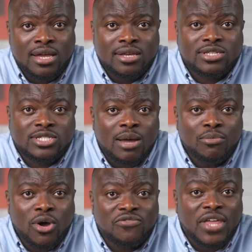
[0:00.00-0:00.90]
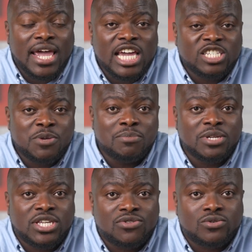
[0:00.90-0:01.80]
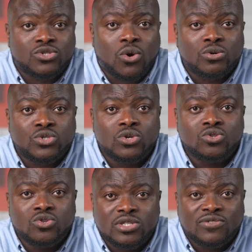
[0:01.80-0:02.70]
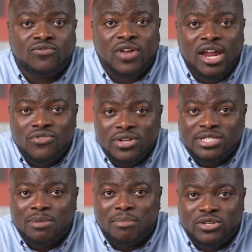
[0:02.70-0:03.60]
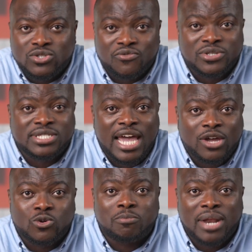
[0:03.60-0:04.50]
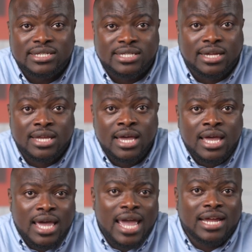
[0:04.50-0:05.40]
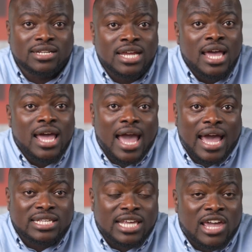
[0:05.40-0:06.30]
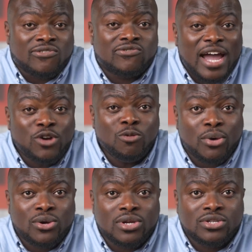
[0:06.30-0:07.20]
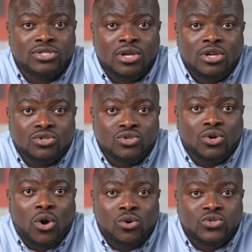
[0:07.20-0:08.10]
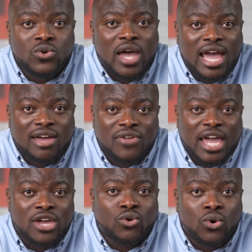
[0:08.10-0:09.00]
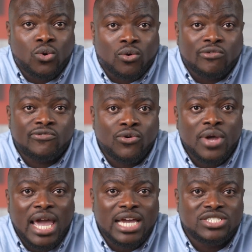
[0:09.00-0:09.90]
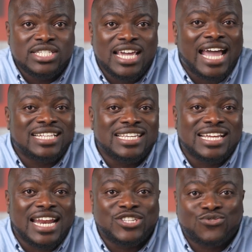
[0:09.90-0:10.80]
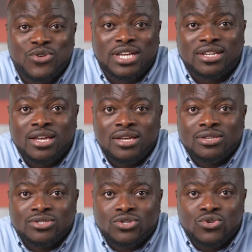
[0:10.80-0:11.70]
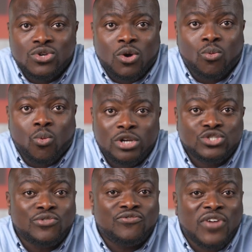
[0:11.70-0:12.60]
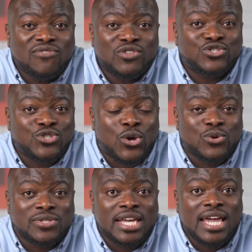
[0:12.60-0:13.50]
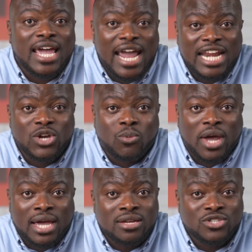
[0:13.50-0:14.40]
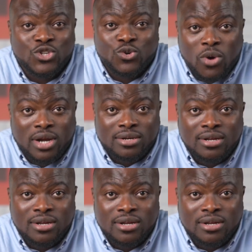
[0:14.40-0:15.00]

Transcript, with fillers: Some of the HP materials also use various amounts of recycled plastic. And as a final bonus, you also have a cool full HD anti-glare screen so you can watch your favorite shows anywhere you want.